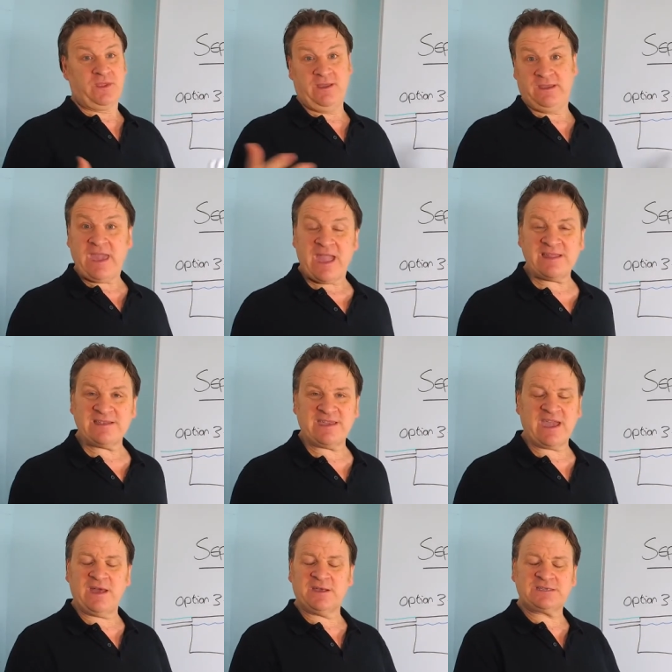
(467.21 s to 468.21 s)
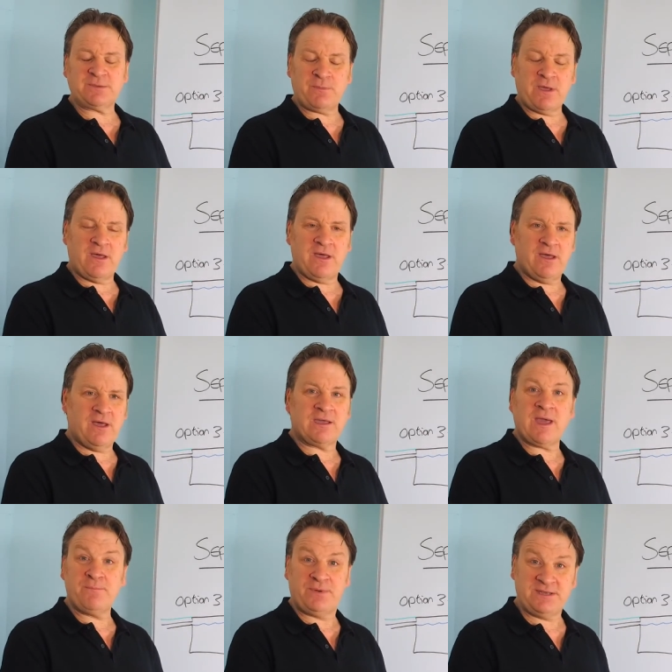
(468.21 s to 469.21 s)
Again, get a, a, a
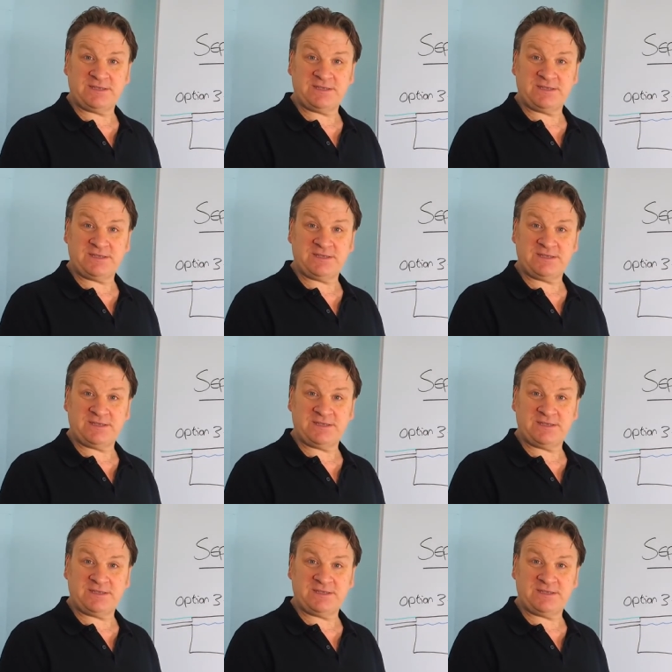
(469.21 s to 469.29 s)
company